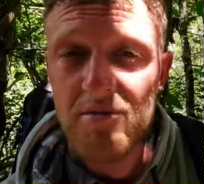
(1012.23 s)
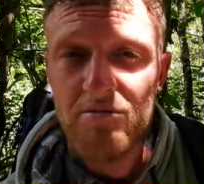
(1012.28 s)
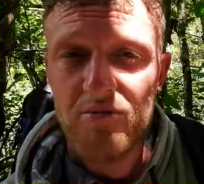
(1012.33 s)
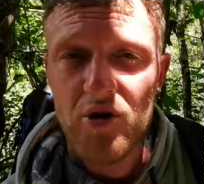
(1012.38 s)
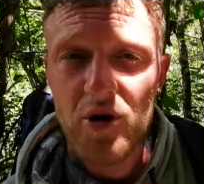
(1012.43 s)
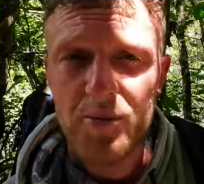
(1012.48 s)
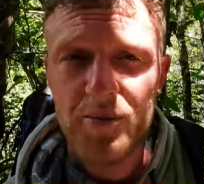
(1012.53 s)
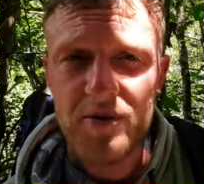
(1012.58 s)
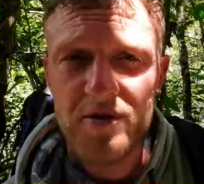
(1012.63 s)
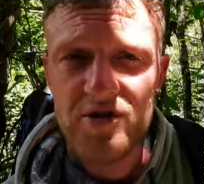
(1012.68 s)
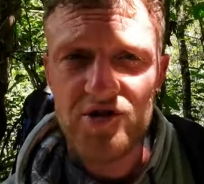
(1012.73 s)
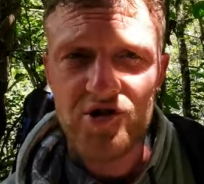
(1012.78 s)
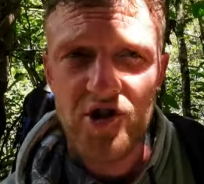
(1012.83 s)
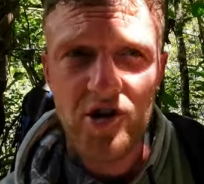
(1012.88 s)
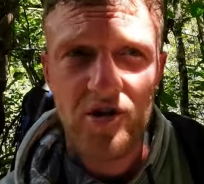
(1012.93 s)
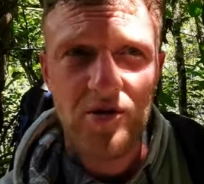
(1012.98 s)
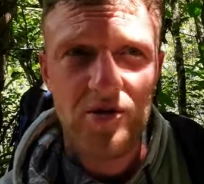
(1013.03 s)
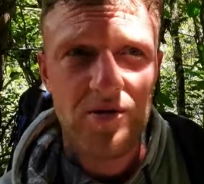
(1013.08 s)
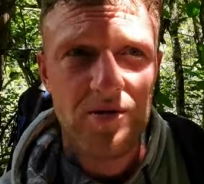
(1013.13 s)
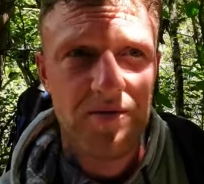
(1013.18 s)
Proper in the
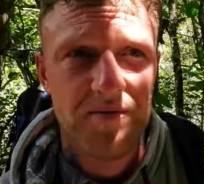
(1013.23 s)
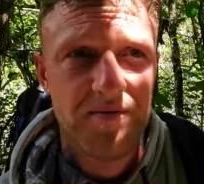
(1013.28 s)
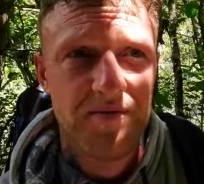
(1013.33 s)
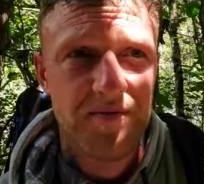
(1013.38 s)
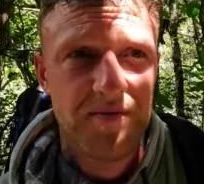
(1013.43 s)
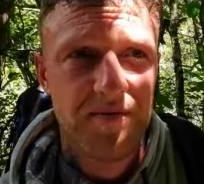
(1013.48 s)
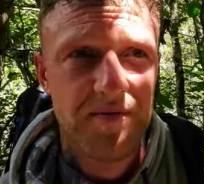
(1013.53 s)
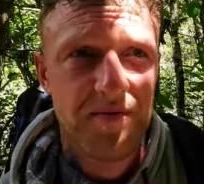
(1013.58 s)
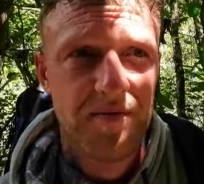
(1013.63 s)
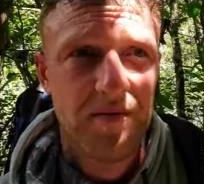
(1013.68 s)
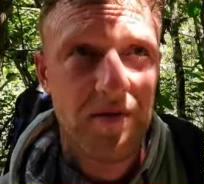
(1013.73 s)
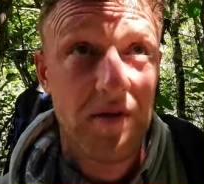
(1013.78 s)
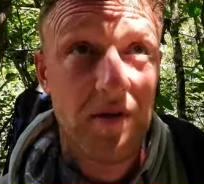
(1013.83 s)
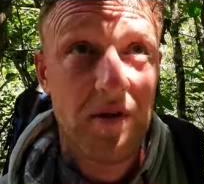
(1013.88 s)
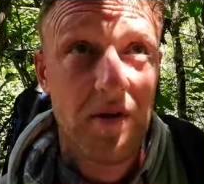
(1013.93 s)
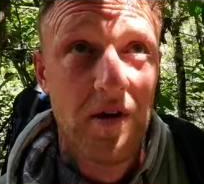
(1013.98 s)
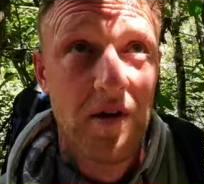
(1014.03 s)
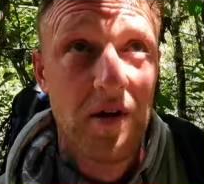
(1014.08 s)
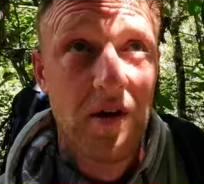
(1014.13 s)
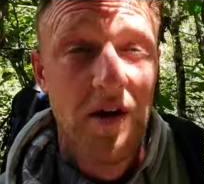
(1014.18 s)
jungle.
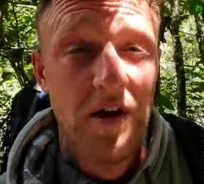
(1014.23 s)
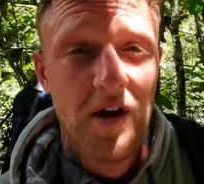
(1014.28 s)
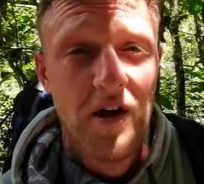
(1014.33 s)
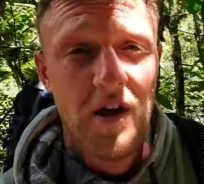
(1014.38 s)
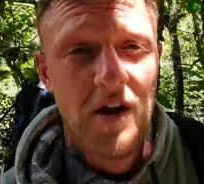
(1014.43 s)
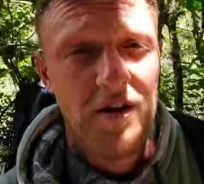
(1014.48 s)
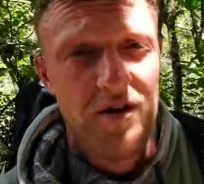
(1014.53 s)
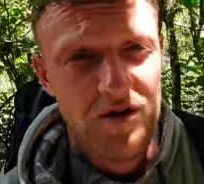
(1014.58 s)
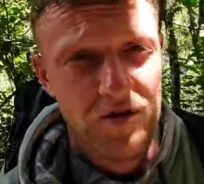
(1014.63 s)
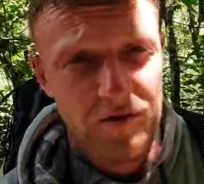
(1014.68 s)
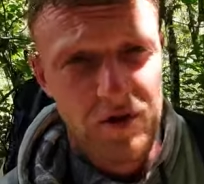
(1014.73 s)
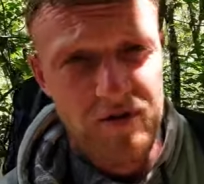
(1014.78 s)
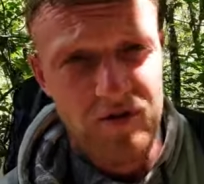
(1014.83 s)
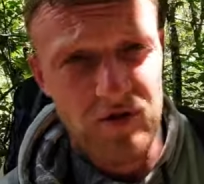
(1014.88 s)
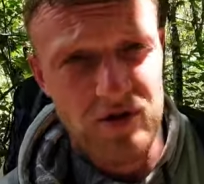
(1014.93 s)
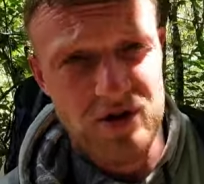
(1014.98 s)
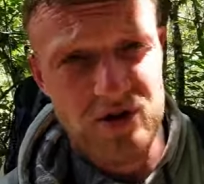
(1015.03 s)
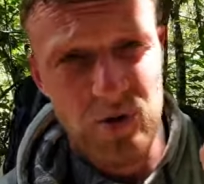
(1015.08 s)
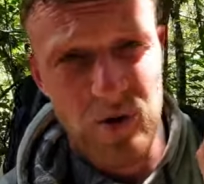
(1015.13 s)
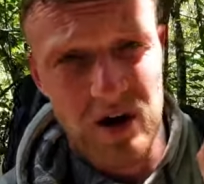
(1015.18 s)
The
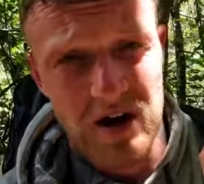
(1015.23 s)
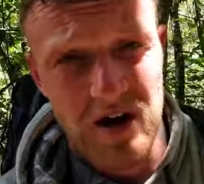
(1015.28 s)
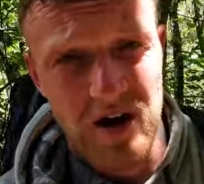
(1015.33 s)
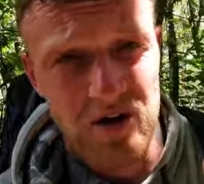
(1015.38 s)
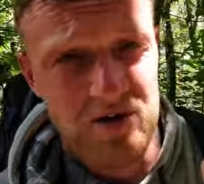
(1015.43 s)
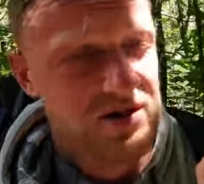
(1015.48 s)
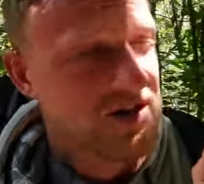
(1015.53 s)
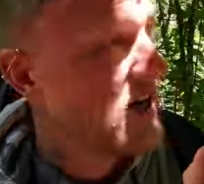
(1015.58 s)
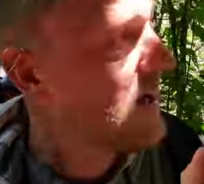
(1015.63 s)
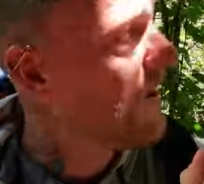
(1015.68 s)
river is quite close